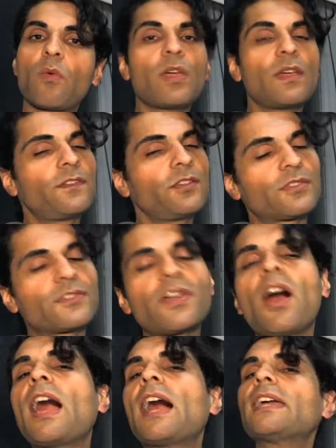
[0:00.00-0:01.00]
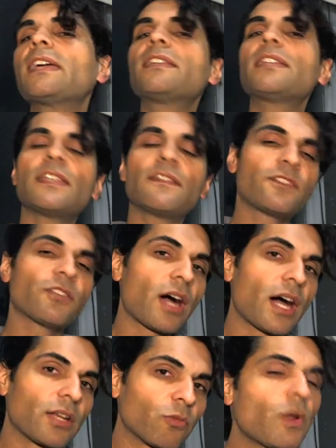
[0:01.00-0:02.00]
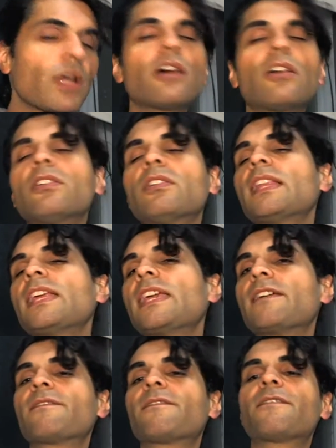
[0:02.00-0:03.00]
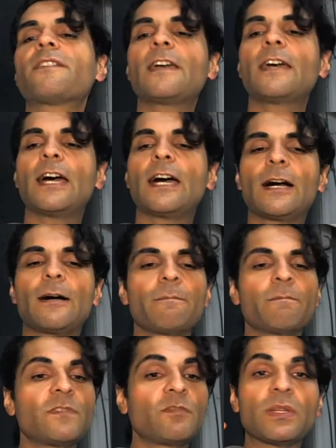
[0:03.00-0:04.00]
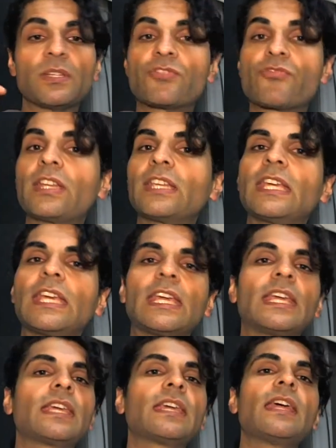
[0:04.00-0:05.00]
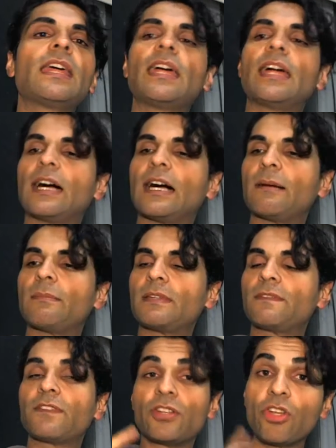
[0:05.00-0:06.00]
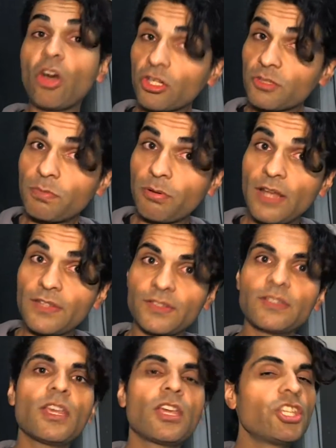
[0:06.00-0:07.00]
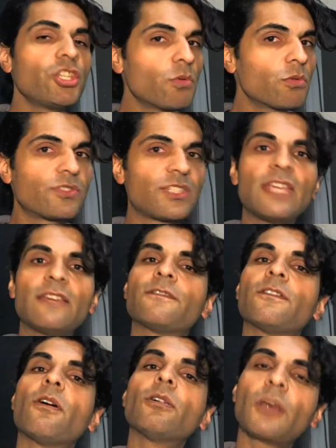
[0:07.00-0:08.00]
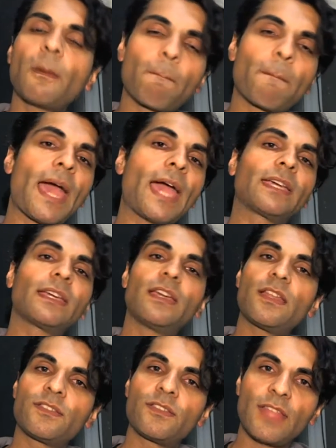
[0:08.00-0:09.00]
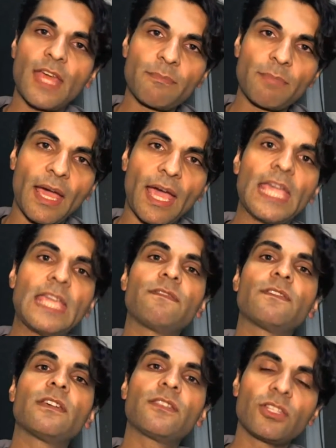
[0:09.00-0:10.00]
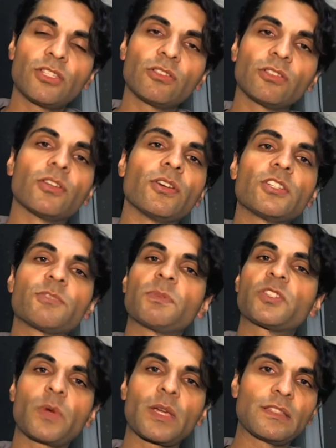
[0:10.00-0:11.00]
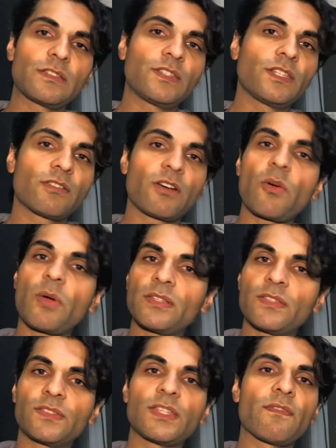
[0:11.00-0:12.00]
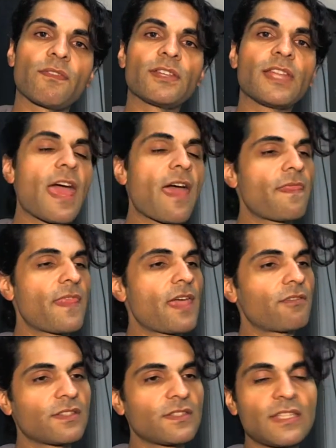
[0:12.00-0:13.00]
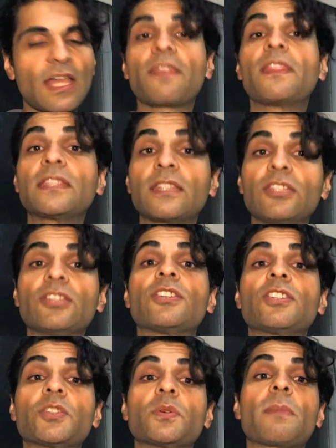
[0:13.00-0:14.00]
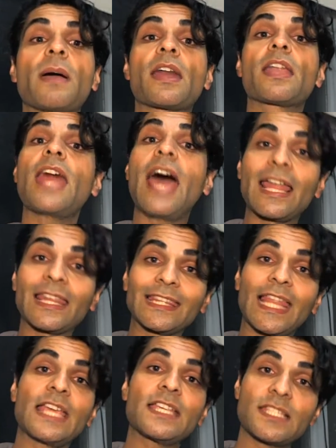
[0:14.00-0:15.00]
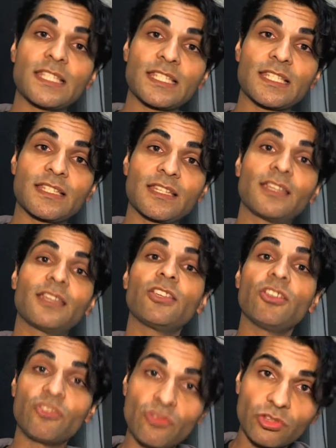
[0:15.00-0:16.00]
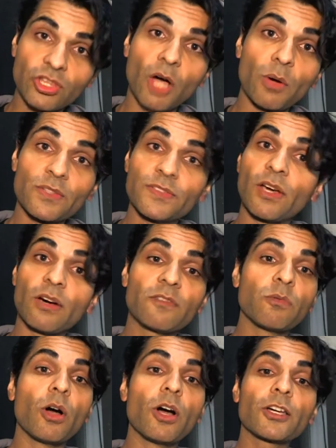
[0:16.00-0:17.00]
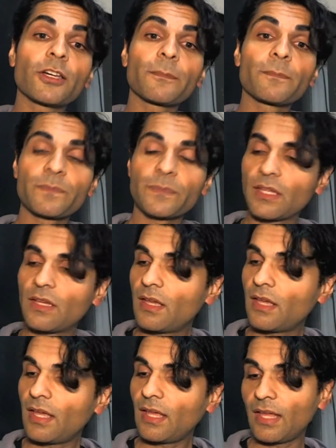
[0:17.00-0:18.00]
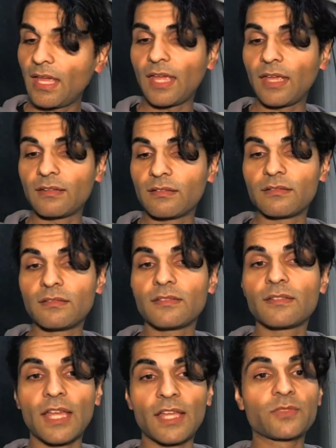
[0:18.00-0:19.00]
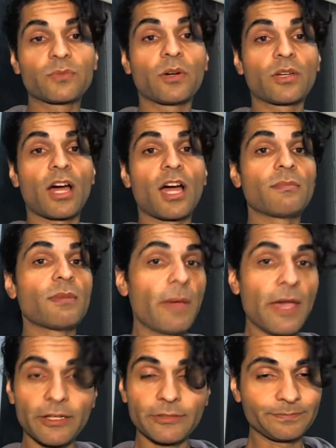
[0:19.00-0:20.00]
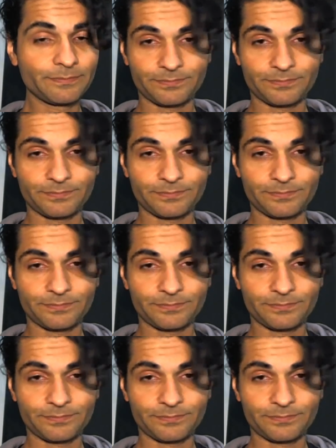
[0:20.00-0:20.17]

if you're tired, if you're unwell, if you've been drinking, if you're not present, you will default back to that behaviour that you learnt between 0 and 7, and there is nothing that you can do about it unless you do lower self-work. And that's what I'm about.